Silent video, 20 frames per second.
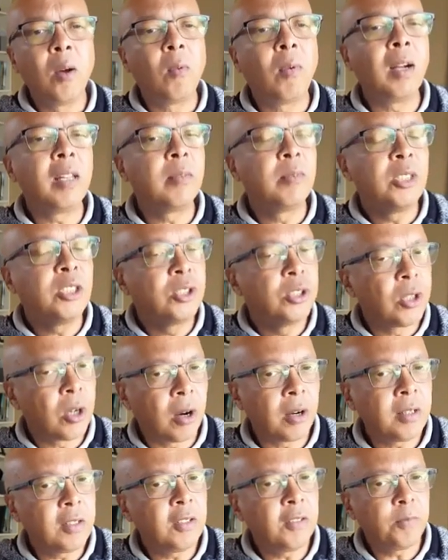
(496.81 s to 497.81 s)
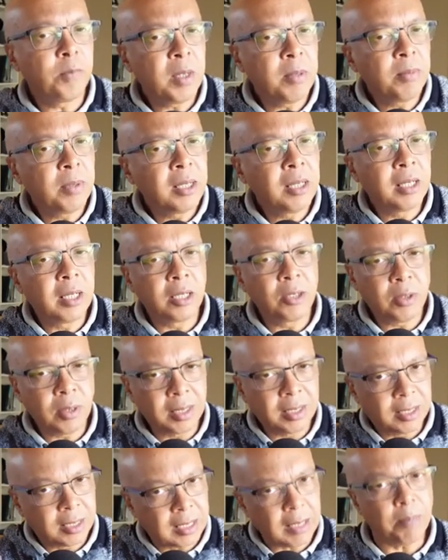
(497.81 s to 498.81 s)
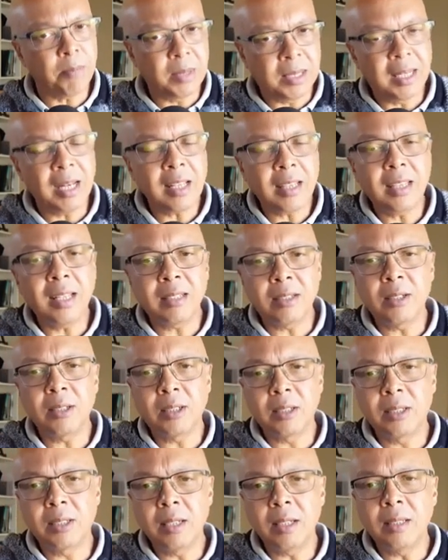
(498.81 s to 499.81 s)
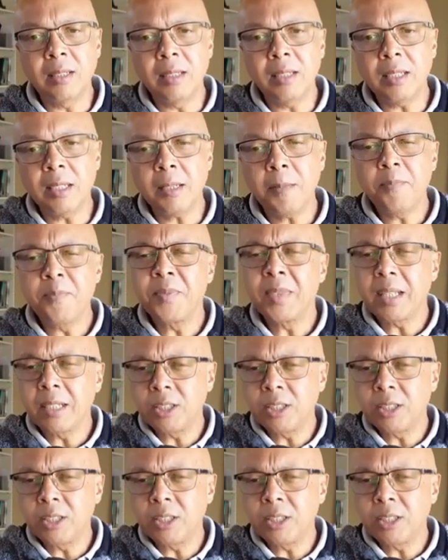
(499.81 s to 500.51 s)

While the majority of people learn to accept death as a certainty,